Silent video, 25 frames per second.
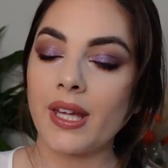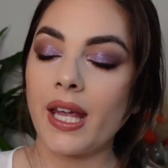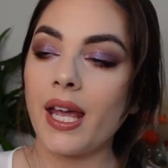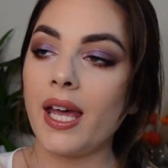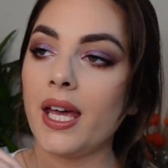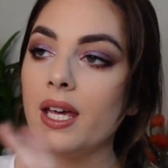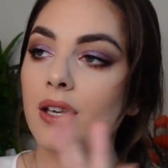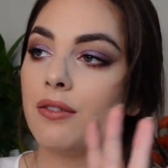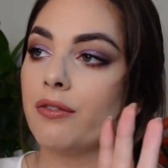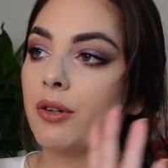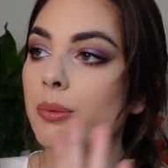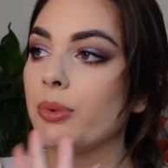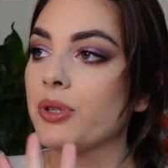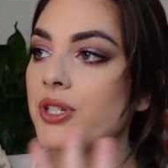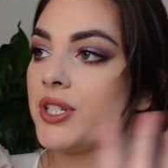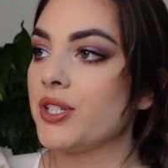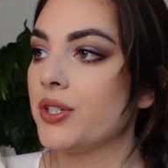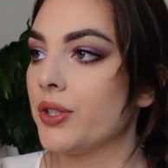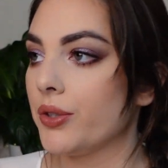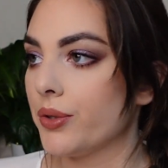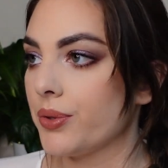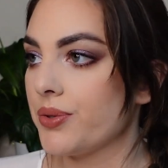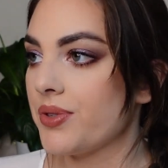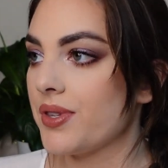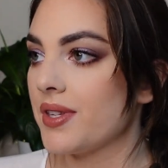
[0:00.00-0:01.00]
Everybody
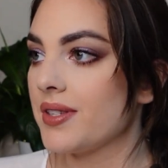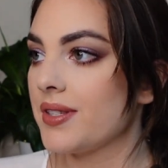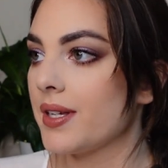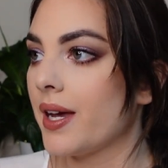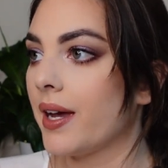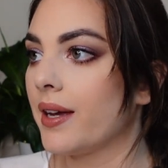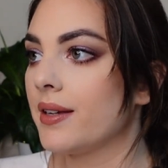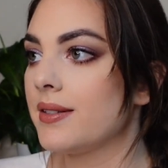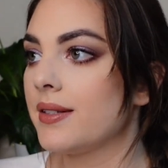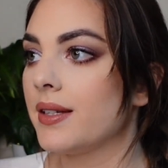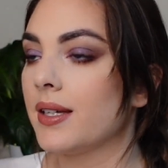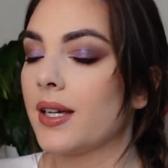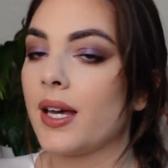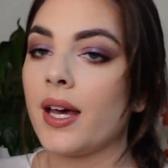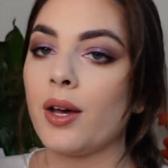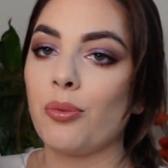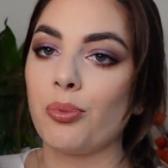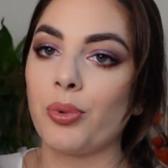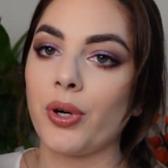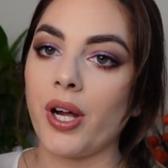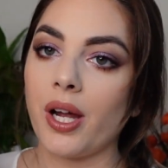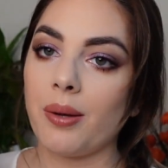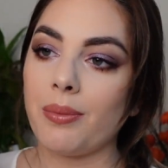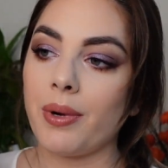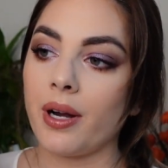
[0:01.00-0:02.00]
knows the sizing at
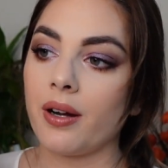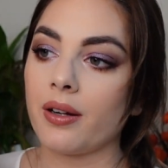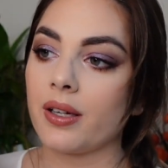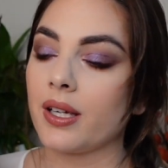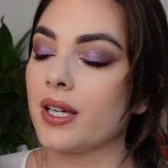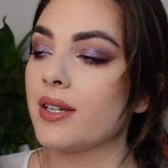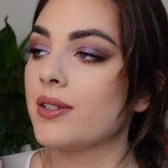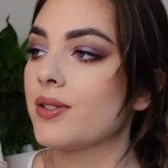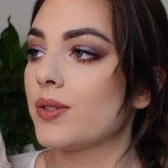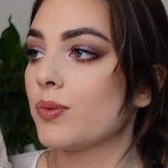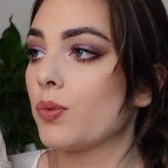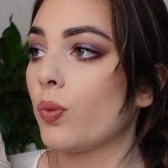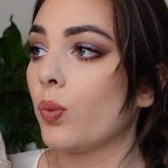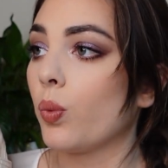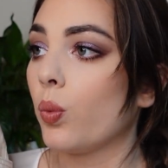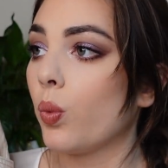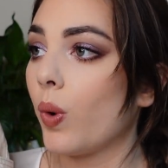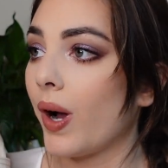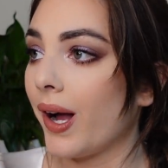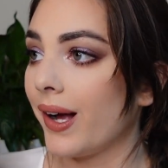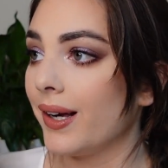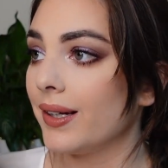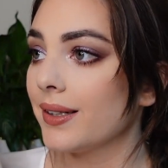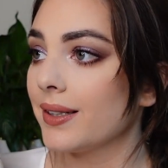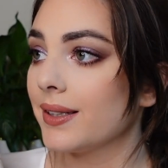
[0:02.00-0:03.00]
Primark is
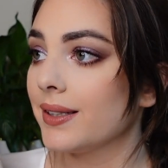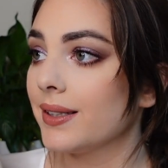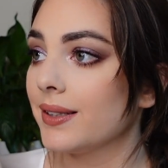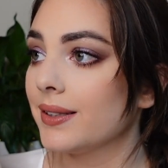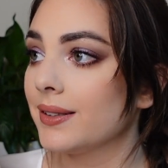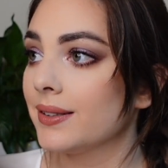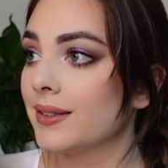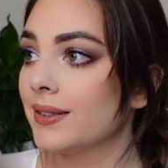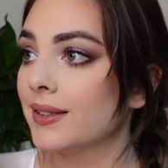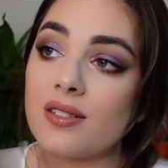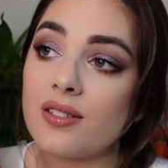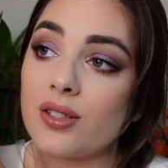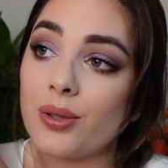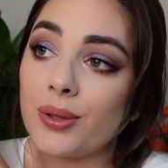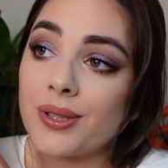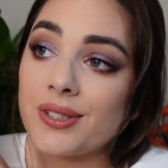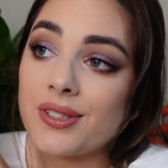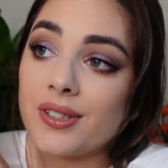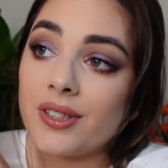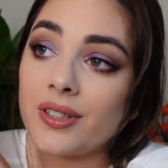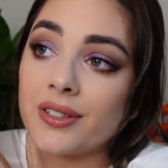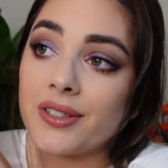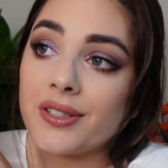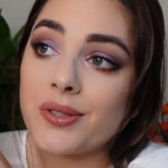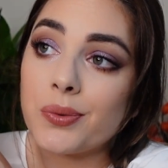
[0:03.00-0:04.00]
whack. So as
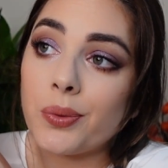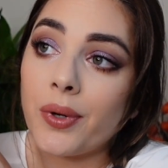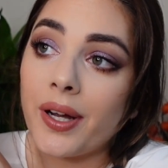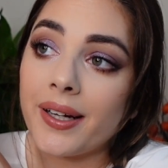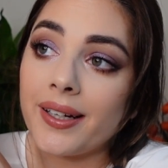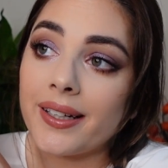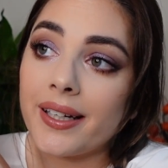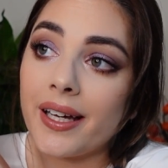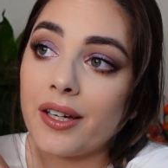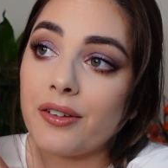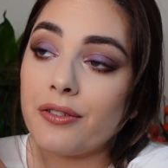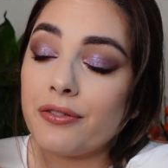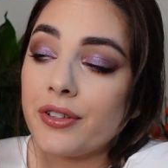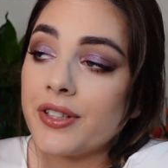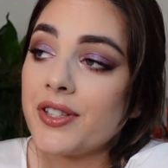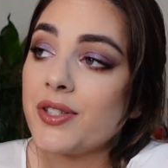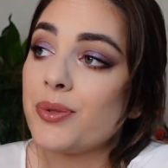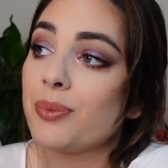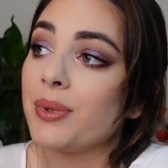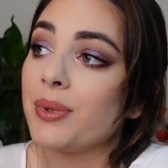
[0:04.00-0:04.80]
long as what I get fits